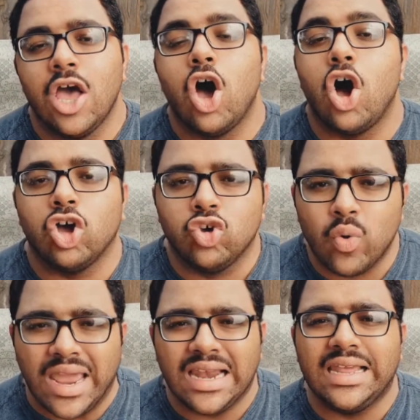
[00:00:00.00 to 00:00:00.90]
A
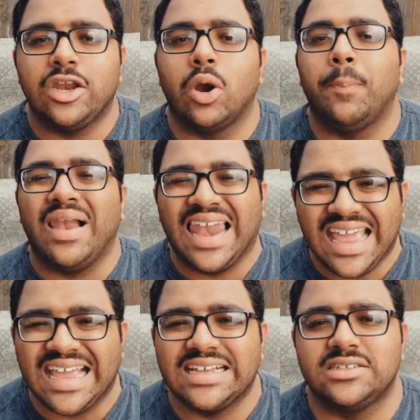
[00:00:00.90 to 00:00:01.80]
great leader
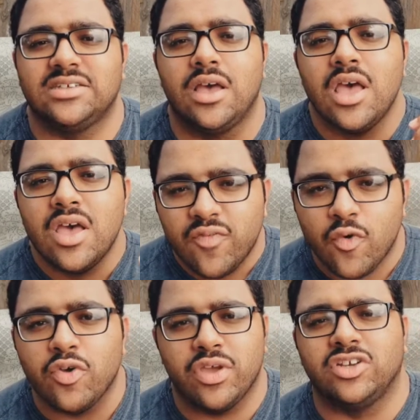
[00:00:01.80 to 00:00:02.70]
plans
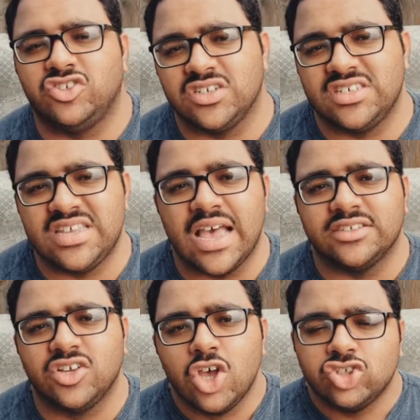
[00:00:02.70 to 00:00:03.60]
for their success.